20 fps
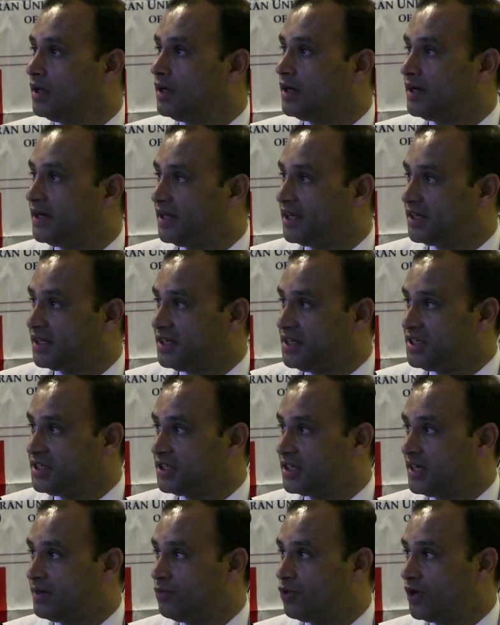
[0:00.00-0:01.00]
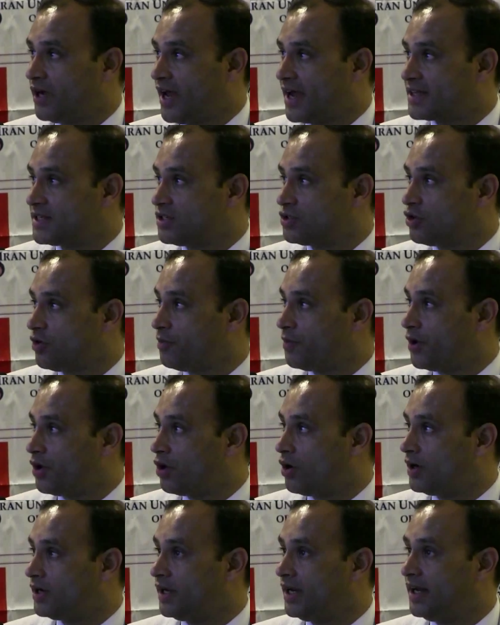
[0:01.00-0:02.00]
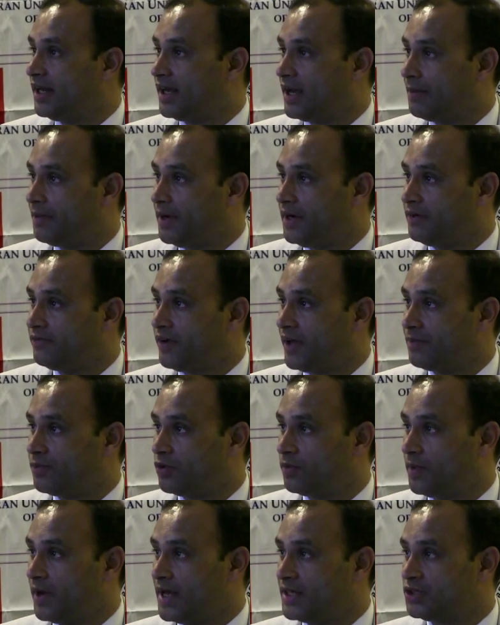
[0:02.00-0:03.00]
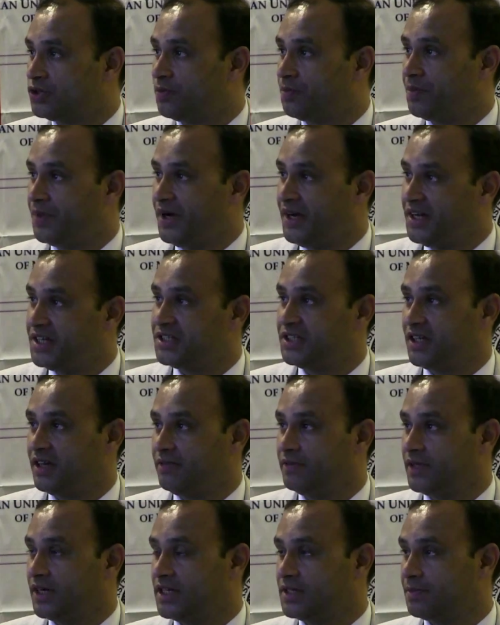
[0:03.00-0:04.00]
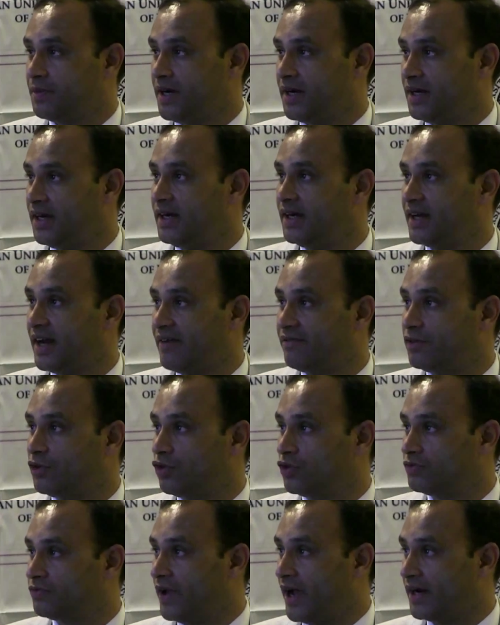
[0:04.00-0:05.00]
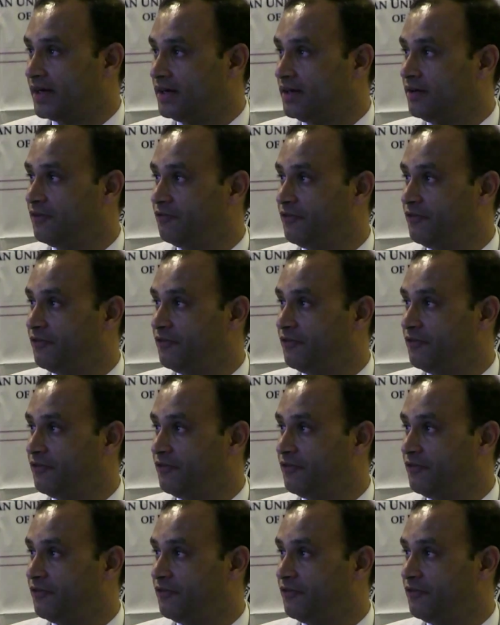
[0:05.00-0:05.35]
decreased chemotaxis of periodontal ligament fibroblast to PDGF, that is platelet derived growth factor,